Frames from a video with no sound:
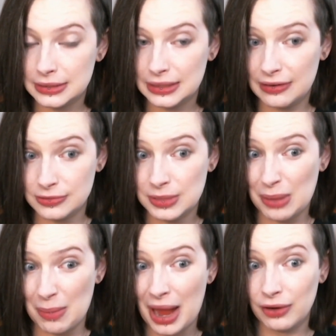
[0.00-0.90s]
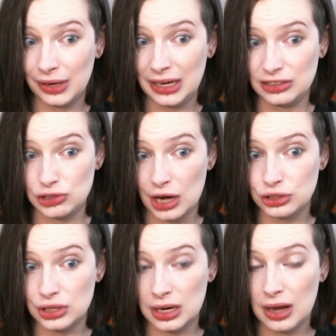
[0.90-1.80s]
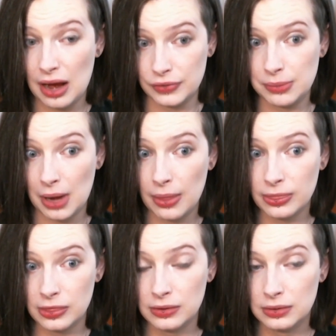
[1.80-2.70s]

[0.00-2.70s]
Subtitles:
gives me my migraine injection every month.